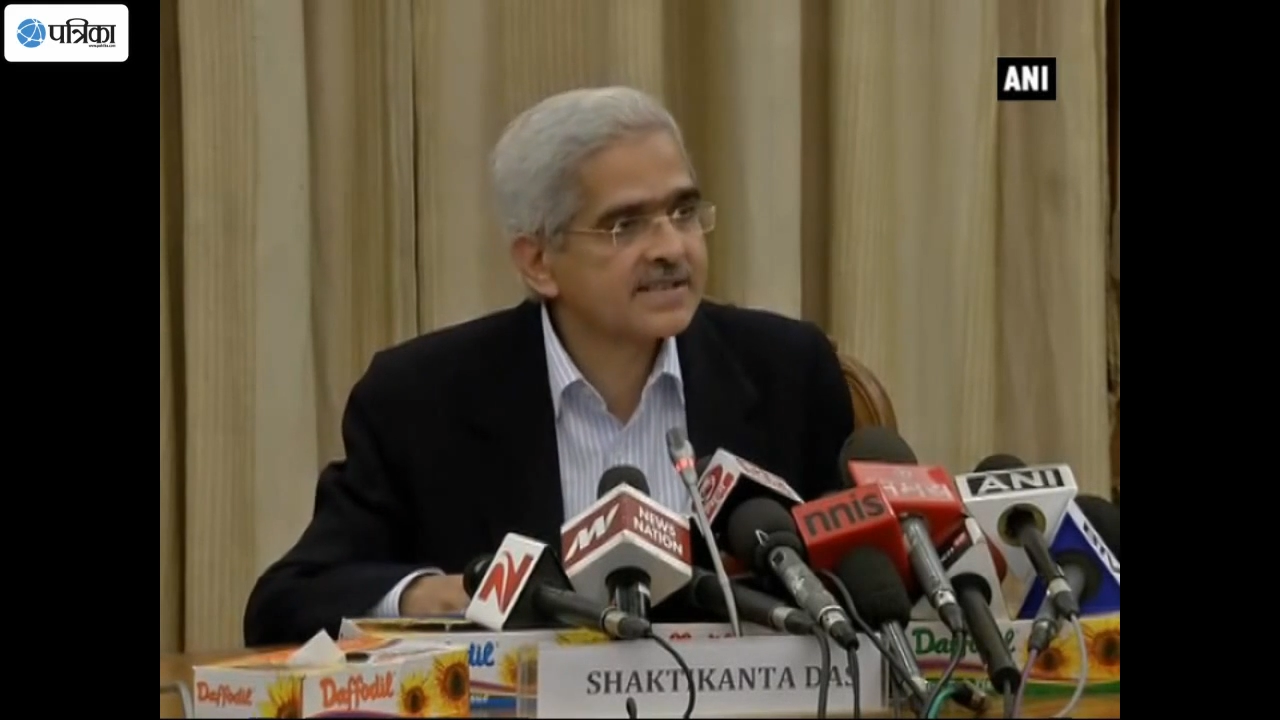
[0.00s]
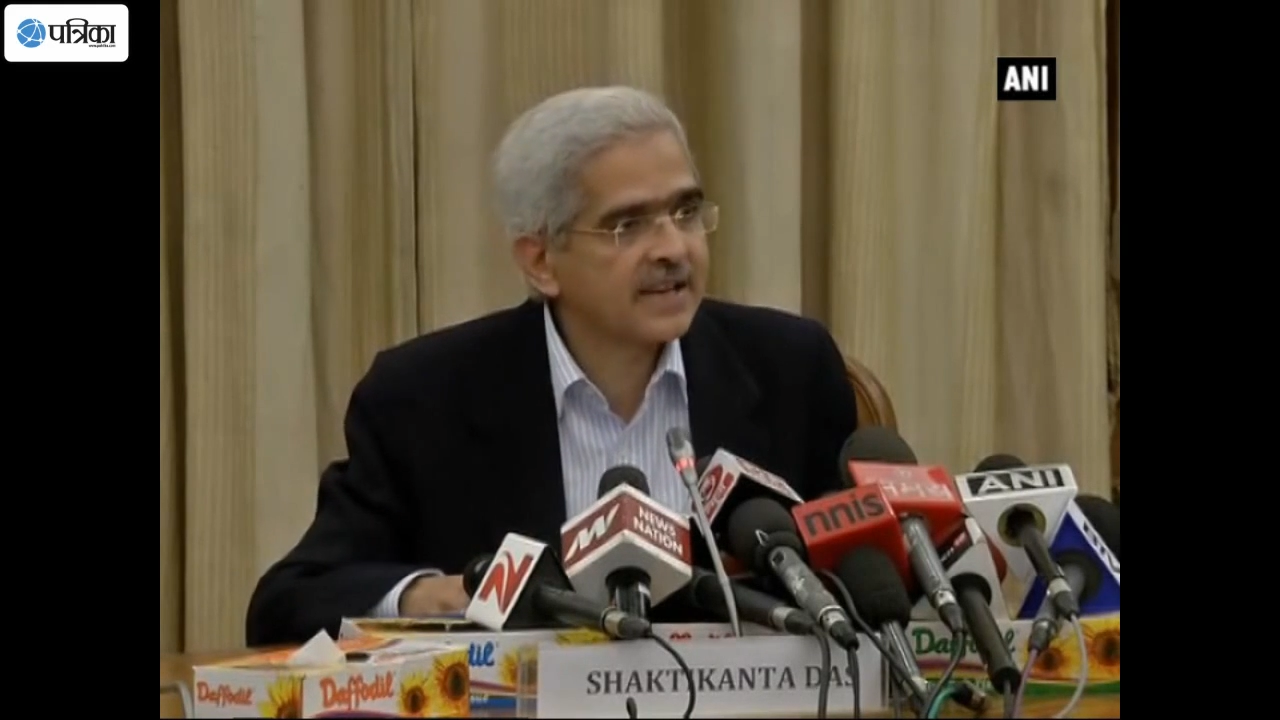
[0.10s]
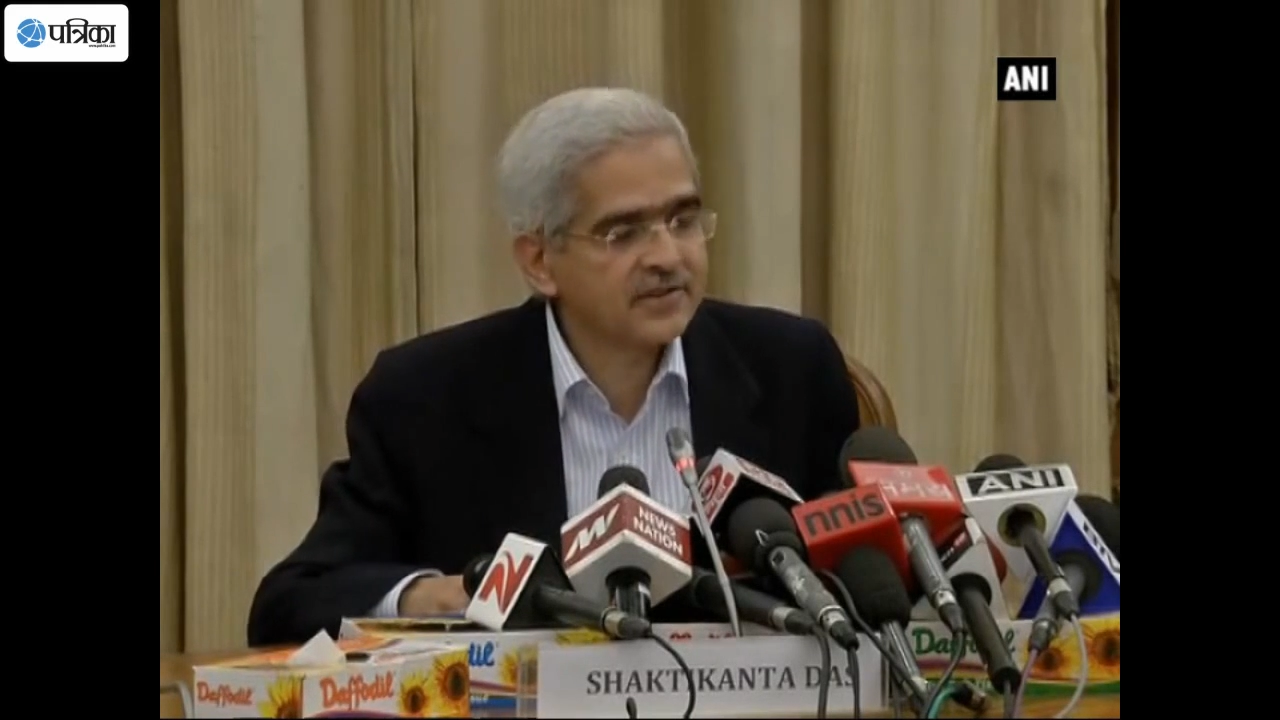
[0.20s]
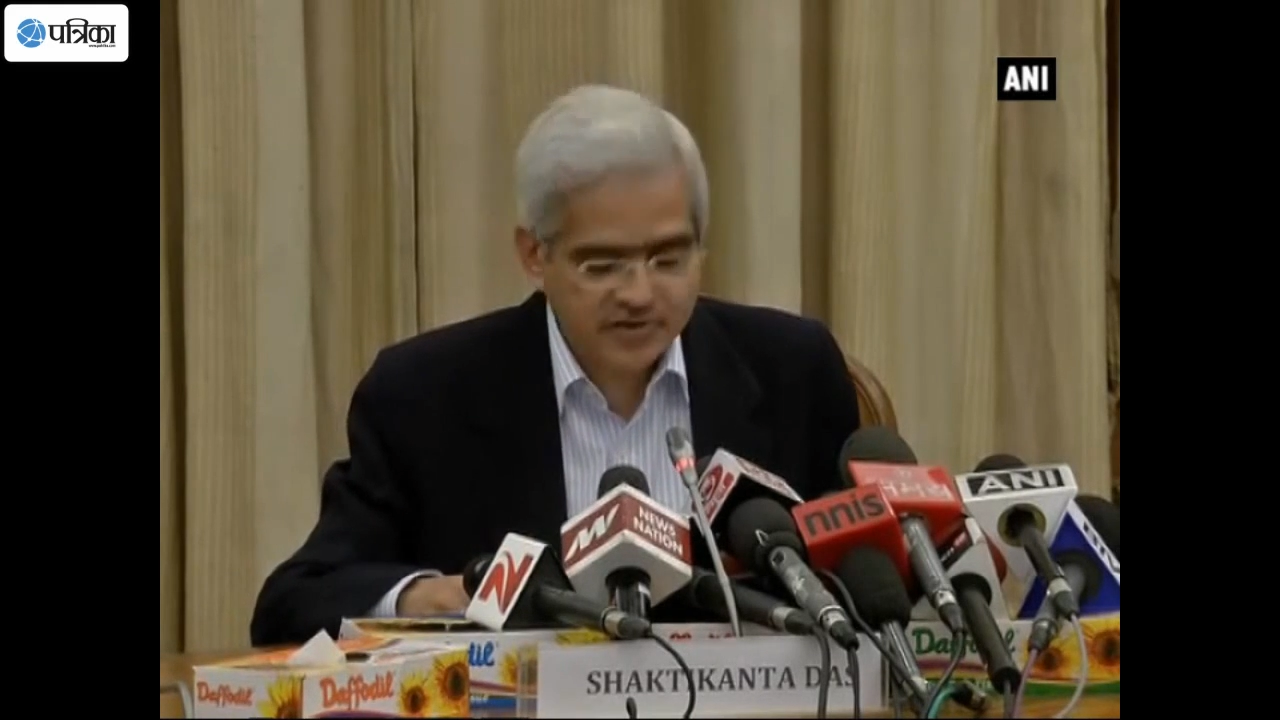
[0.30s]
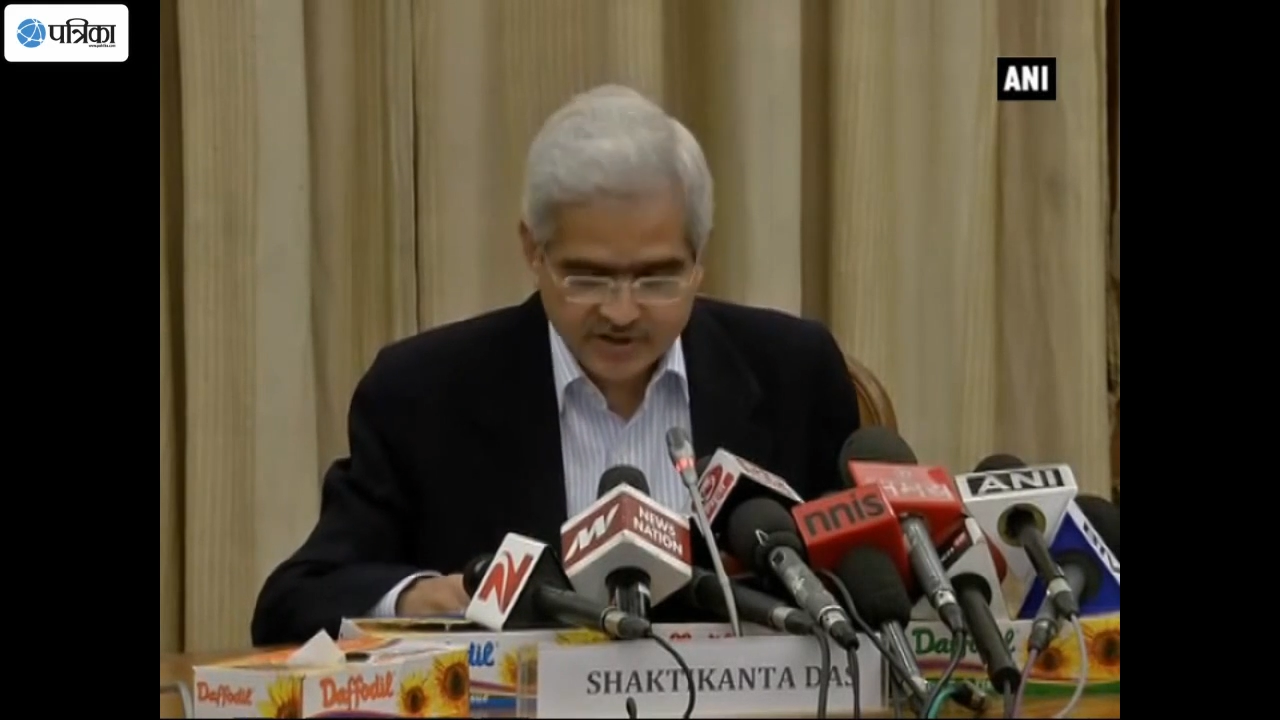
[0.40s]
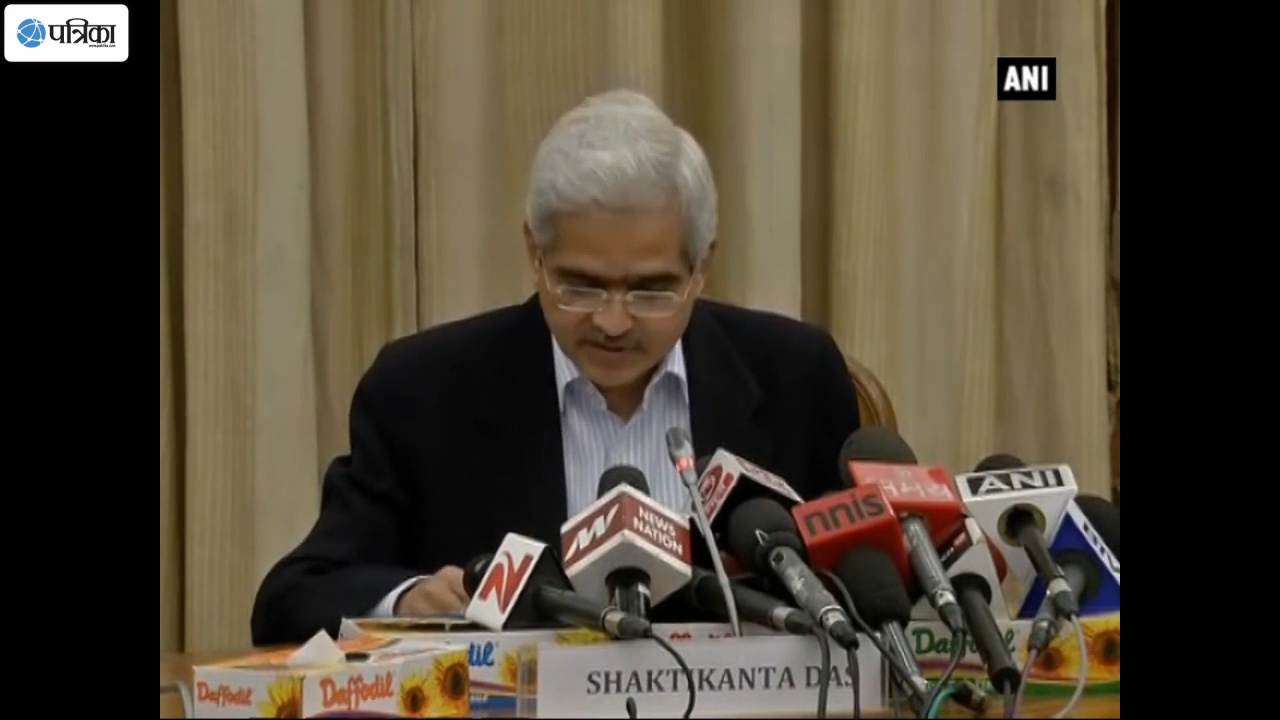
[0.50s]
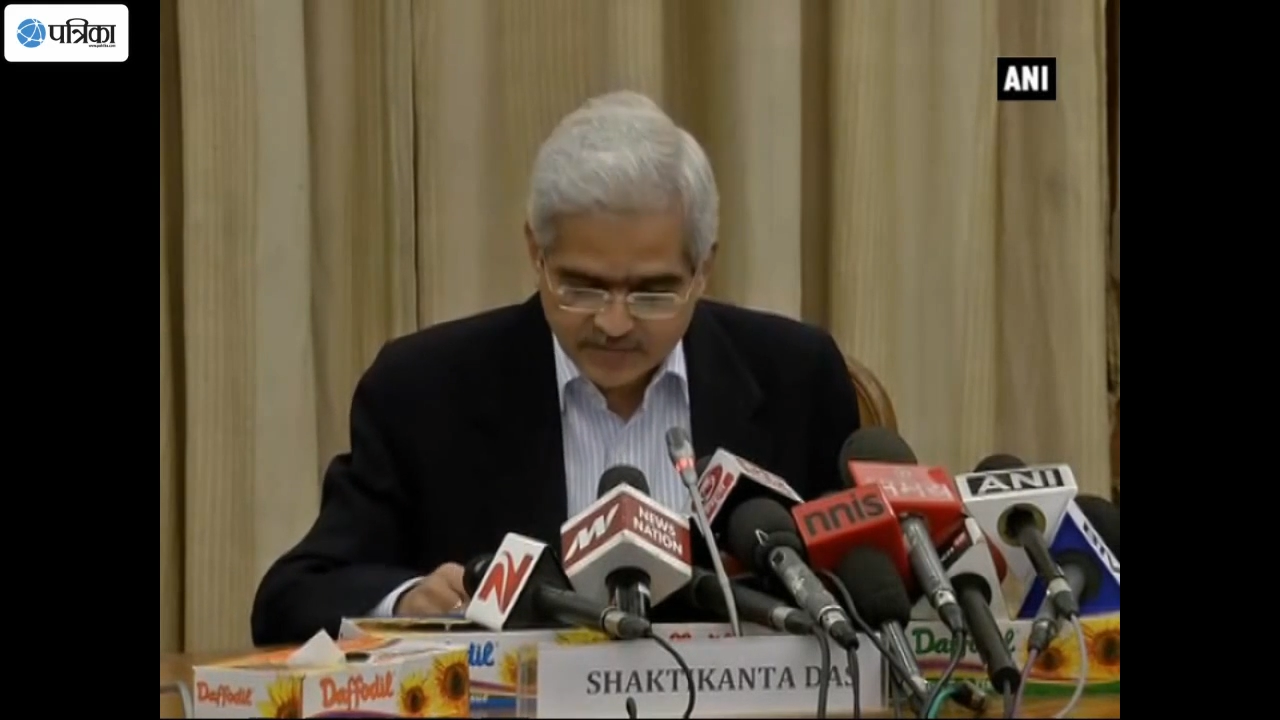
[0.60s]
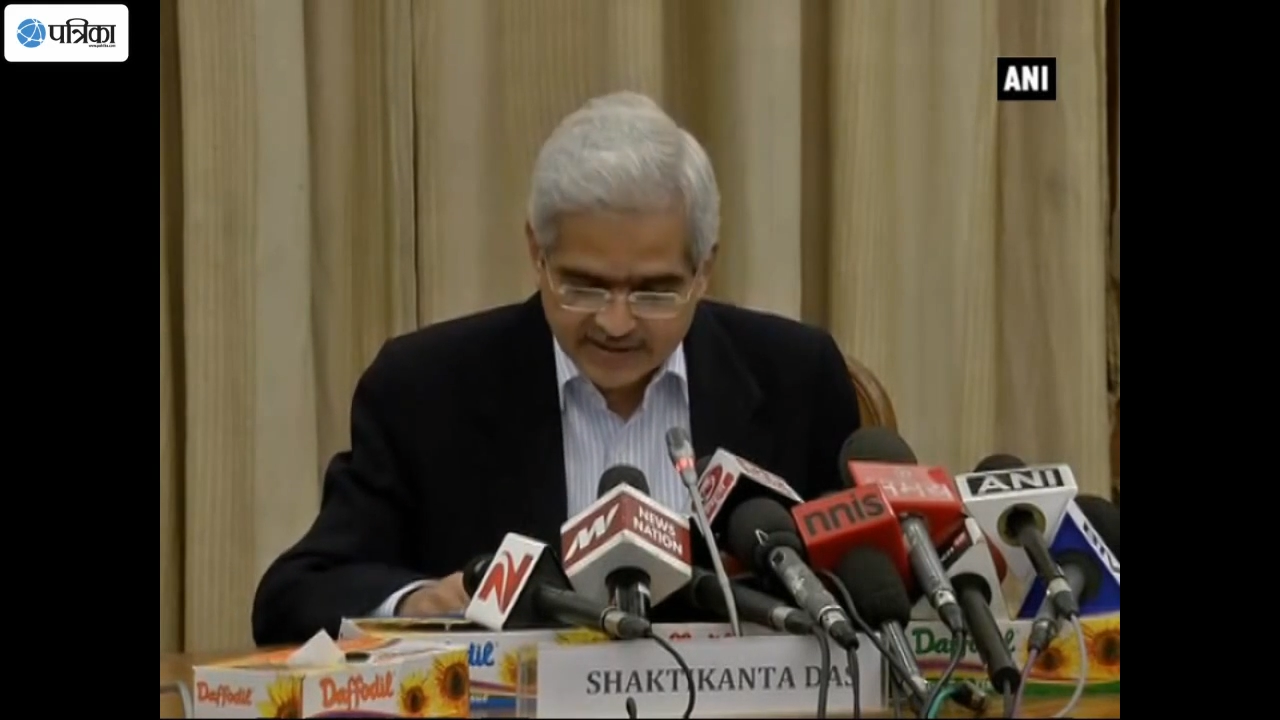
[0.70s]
sanctioned